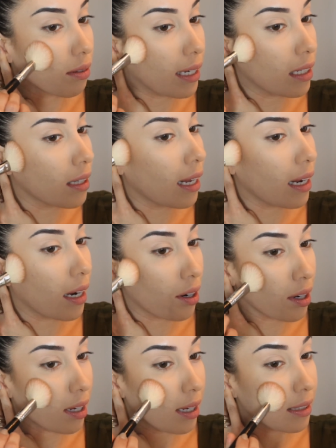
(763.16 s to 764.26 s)
right in that
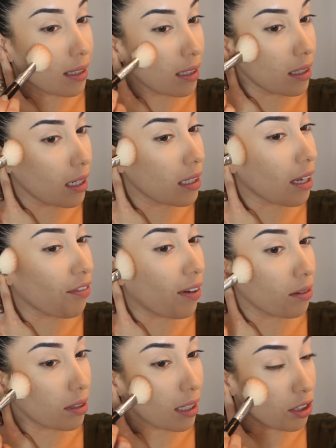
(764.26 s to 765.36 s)
area. And since it is a
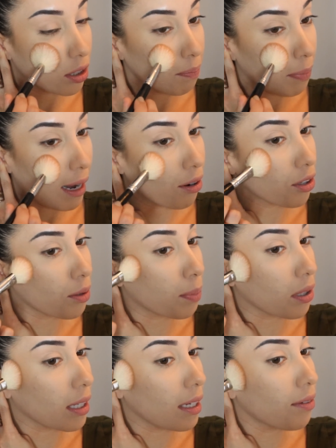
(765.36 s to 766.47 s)
foundation powder,
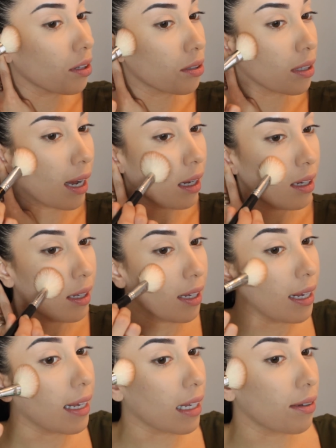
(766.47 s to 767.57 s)
believe it or not,
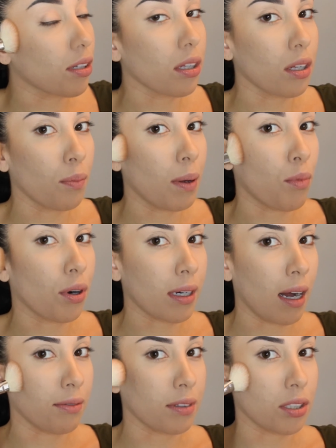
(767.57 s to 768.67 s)
it gives a little bit more
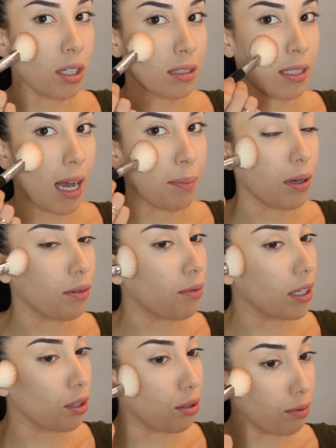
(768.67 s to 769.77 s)
coverage on top of
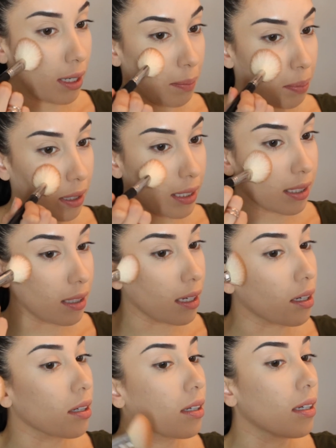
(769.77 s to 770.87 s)
what you already placed
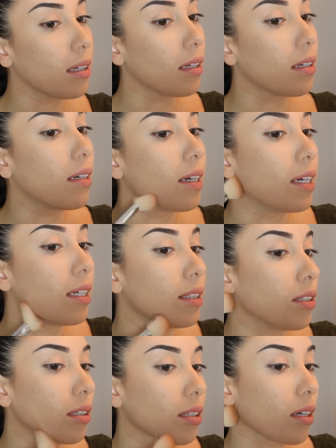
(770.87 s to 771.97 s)
there.
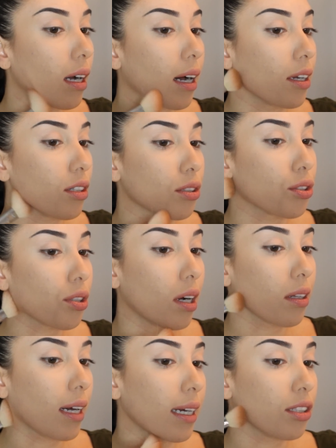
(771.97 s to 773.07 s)
And on your
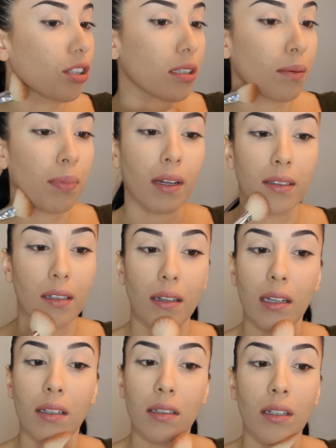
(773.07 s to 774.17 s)
jawline, just to blend it
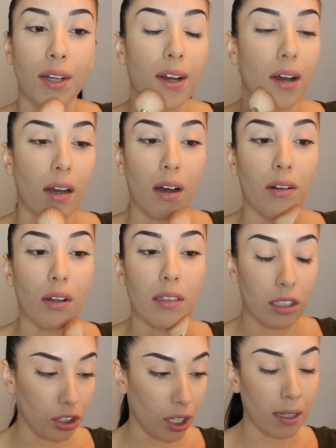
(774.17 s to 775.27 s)
in
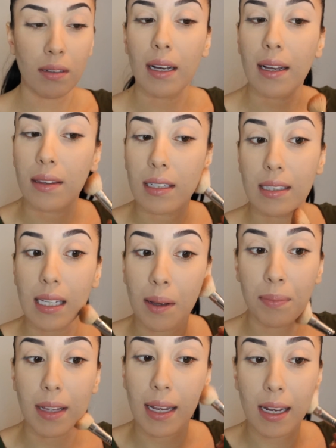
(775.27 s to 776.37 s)
along the chin, and the
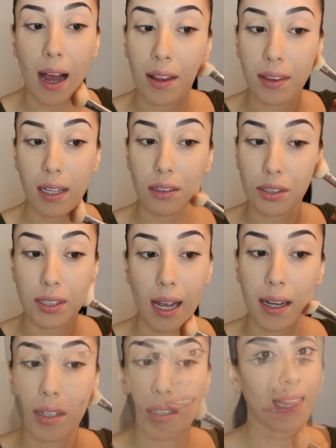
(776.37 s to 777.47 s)
same thing on the other
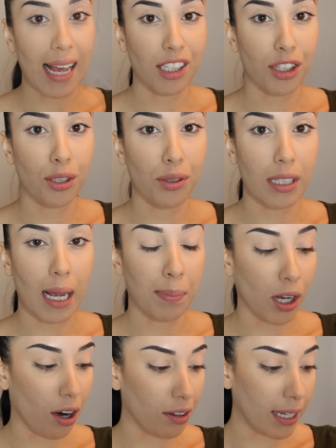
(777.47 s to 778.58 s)
side. Last two
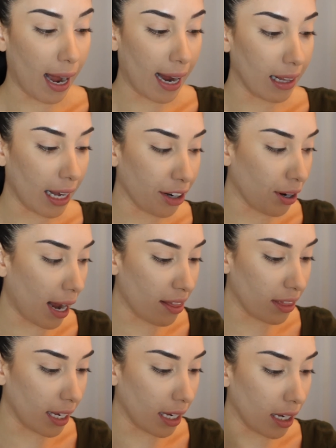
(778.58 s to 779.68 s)
steps are the highlighter
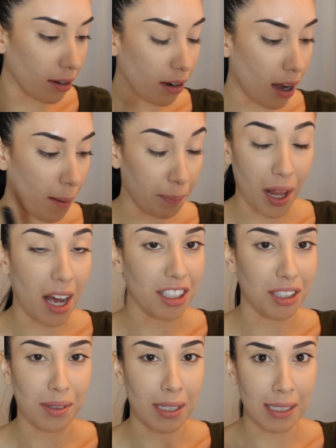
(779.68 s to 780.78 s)
and the
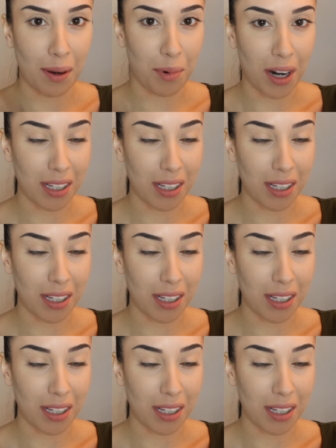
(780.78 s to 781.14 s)
blush. I was gonna say